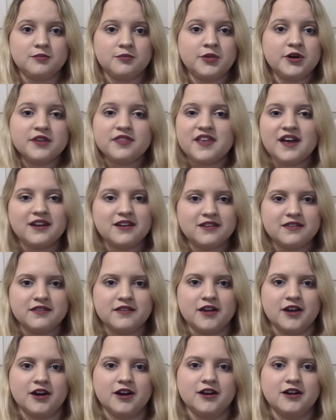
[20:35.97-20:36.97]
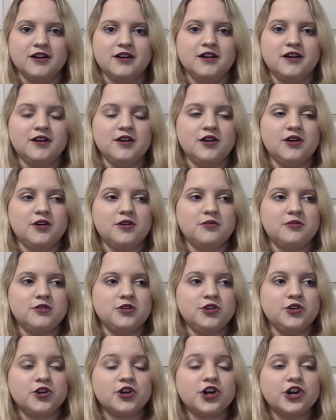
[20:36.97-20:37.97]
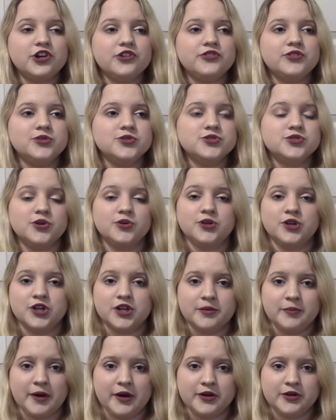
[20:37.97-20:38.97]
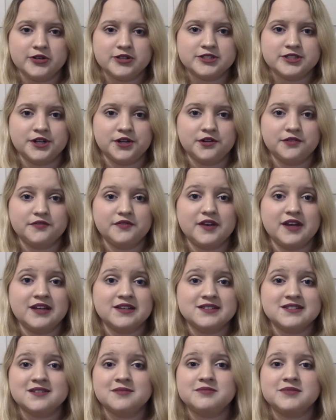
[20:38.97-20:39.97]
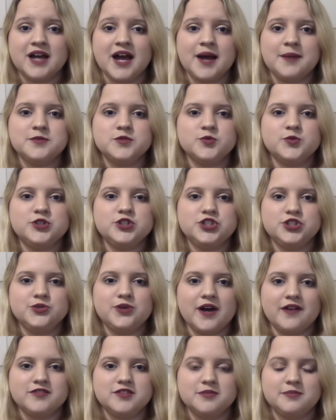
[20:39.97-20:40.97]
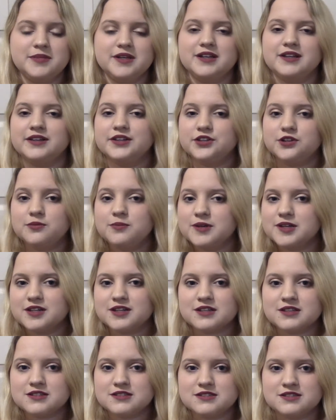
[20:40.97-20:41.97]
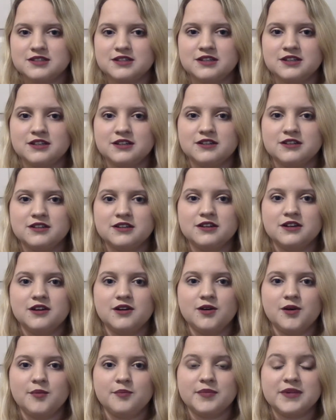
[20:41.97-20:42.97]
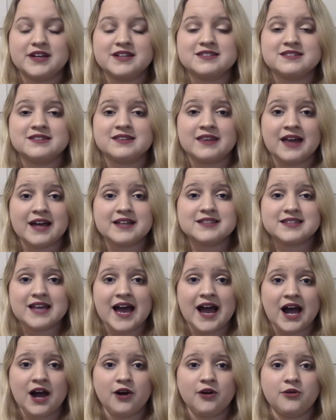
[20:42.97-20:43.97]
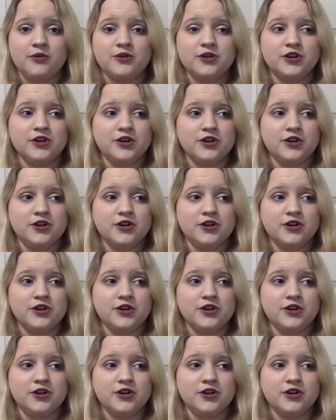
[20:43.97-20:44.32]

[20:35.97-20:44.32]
Put that in there. You're going to feel so good about yourself. And sometimes we do have to be a little bit conceited, because that's how